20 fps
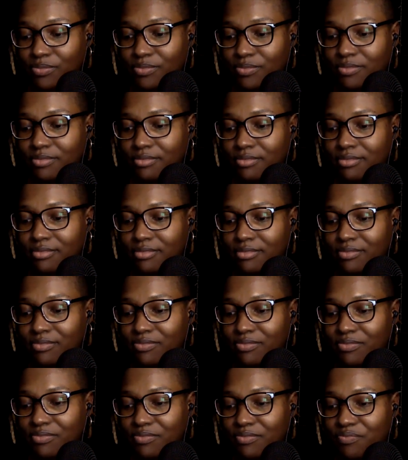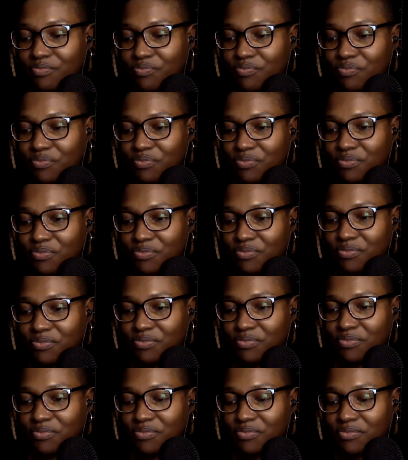
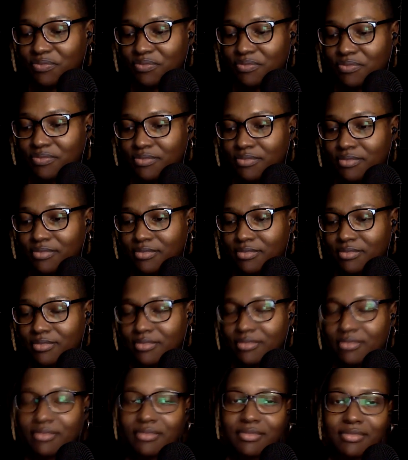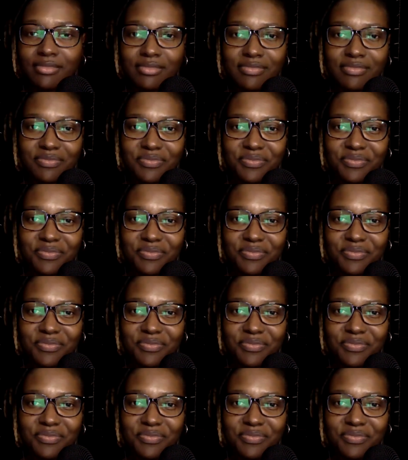No one is speaking in this clip.